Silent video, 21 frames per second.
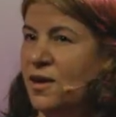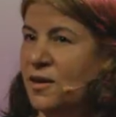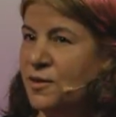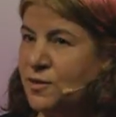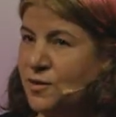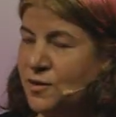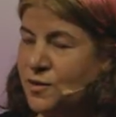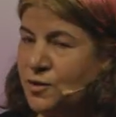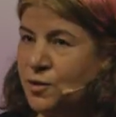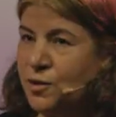
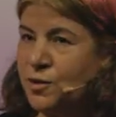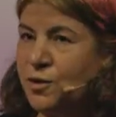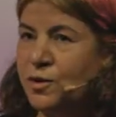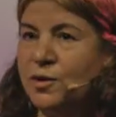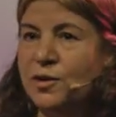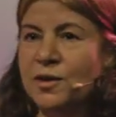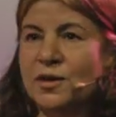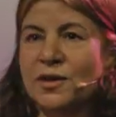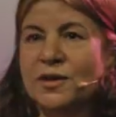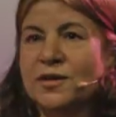It is
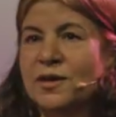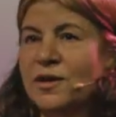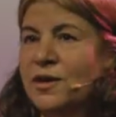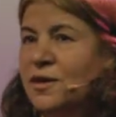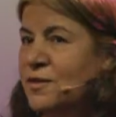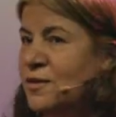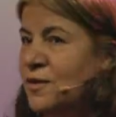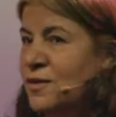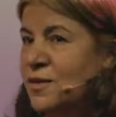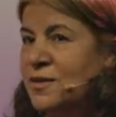cold,
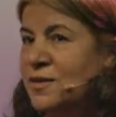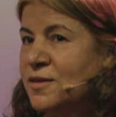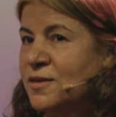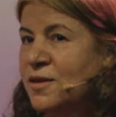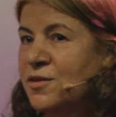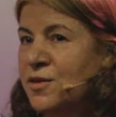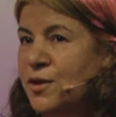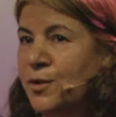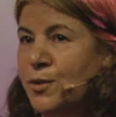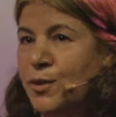it is
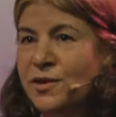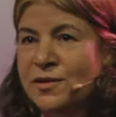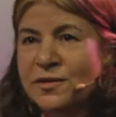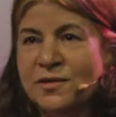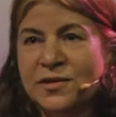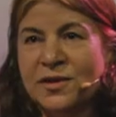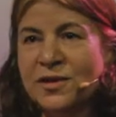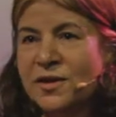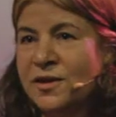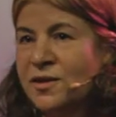in the
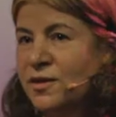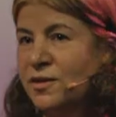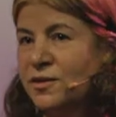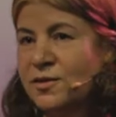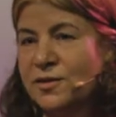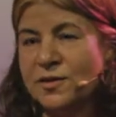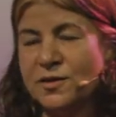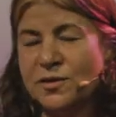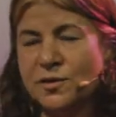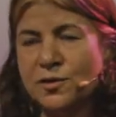winter,
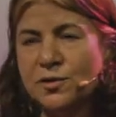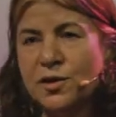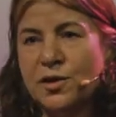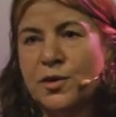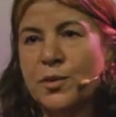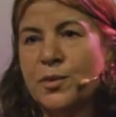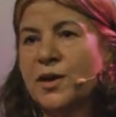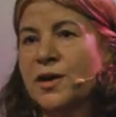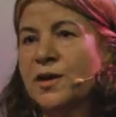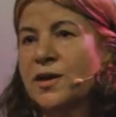it is
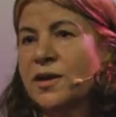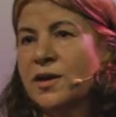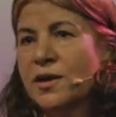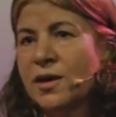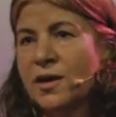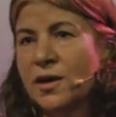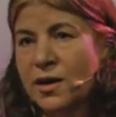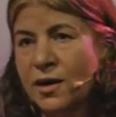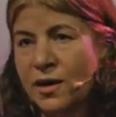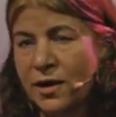
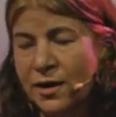snowing,